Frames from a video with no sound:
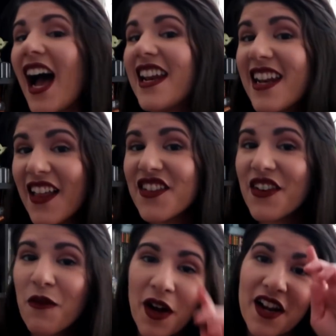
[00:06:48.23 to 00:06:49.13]

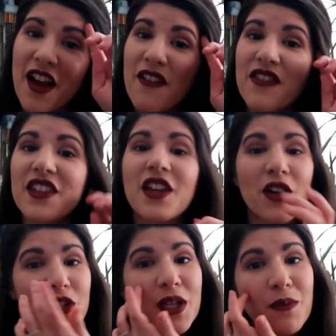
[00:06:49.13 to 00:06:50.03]
Another one of the
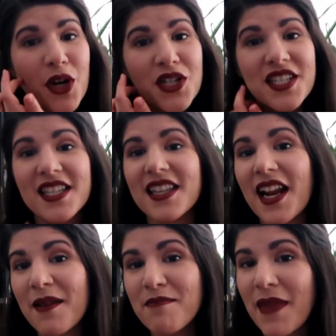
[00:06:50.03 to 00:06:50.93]
early purchases that
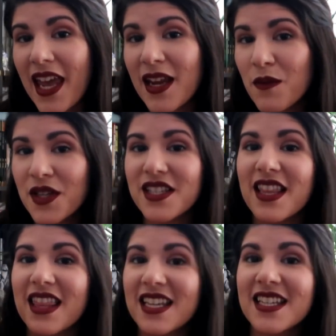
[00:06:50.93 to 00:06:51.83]
I made was
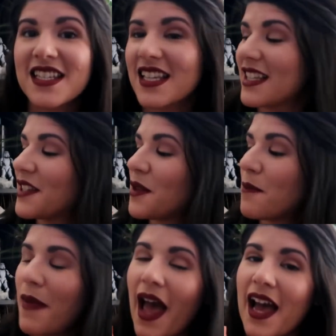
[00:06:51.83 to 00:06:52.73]
this little
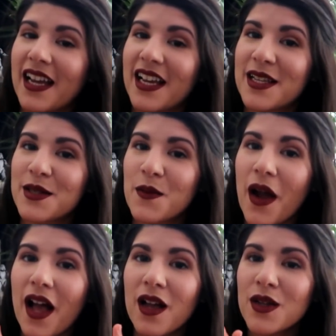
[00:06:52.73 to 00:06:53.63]
bag as
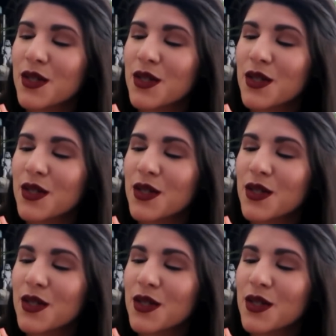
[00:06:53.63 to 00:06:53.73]
well.